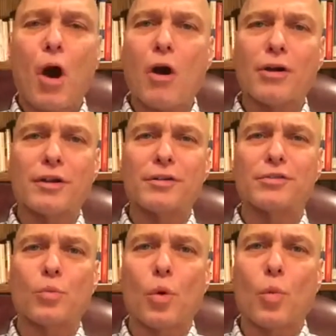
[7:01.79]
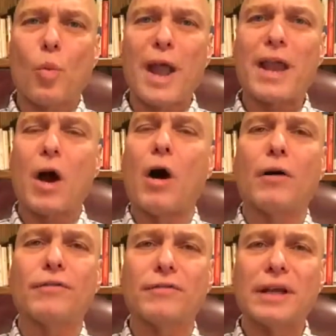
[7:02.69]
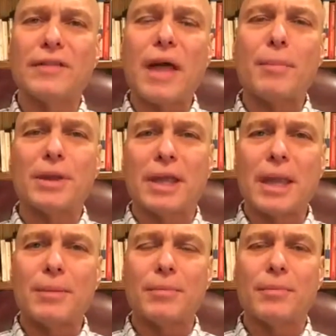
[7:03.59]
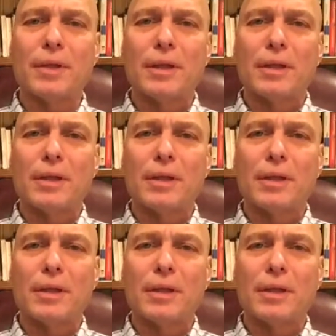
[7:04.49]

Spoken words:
priorities were way off, and that became